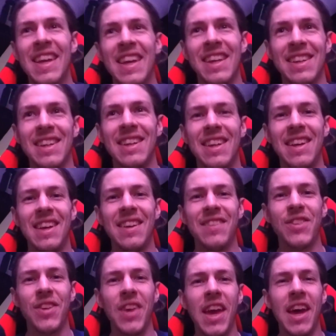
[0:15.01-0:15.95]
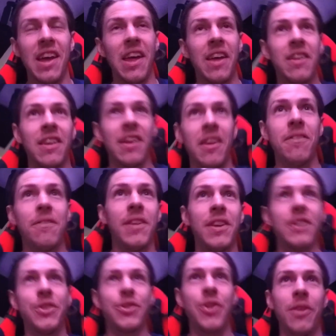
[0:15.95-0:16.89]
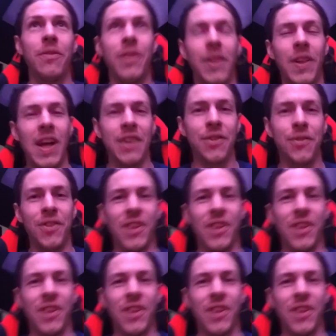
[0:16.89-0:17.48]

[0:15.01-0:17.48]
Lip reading: So yeah, I finished off the last